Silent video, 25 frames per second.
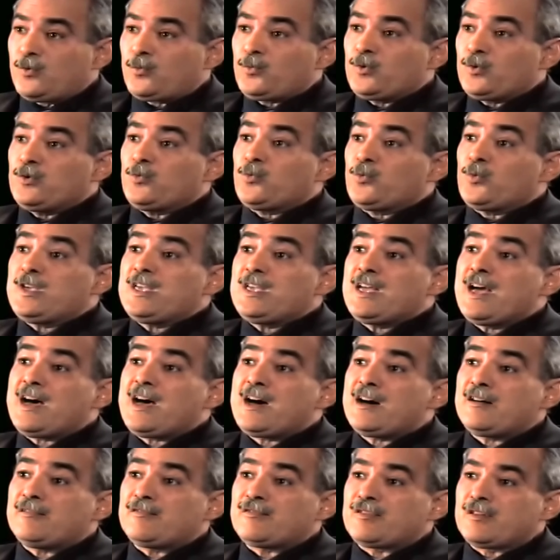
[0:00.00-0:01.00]
when we
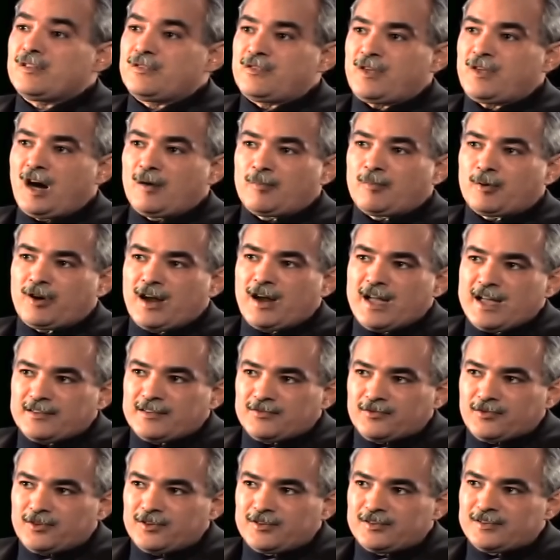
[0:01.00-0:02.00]
have the upper
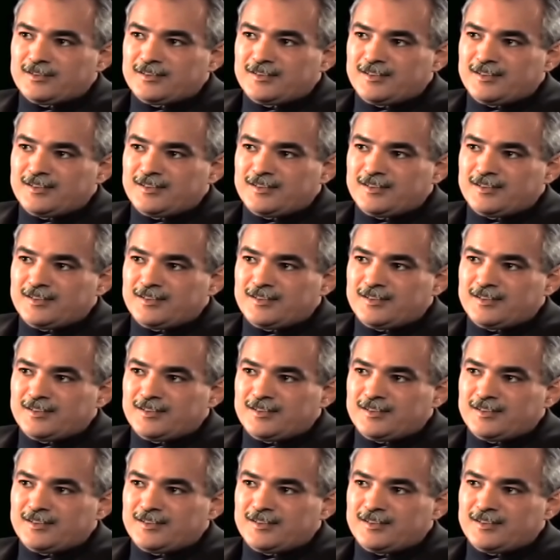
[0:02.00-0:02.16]
hand?